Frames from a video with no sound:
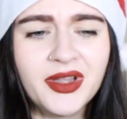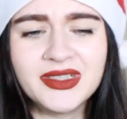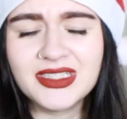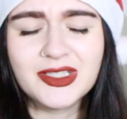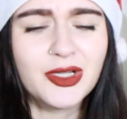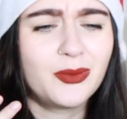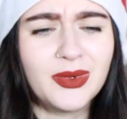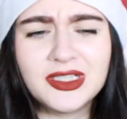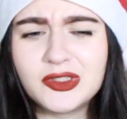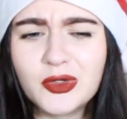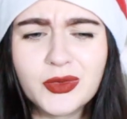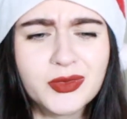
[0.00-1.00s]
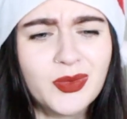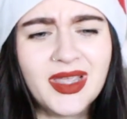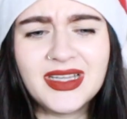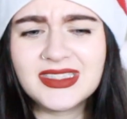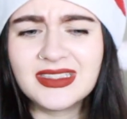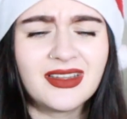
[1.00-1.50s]
I didn't know which dog was
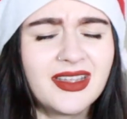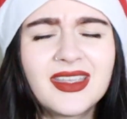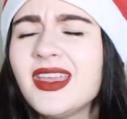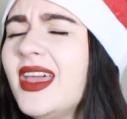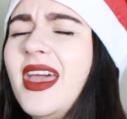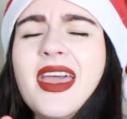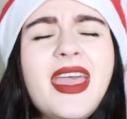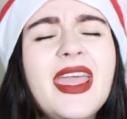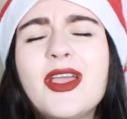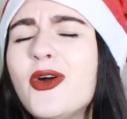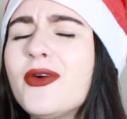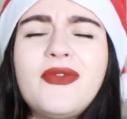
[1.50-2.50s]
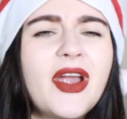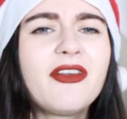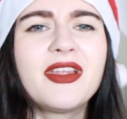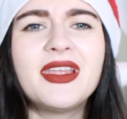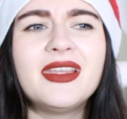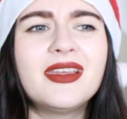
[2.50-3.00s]
which, and like it got
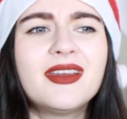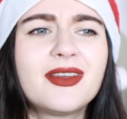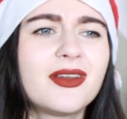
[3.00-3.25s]
very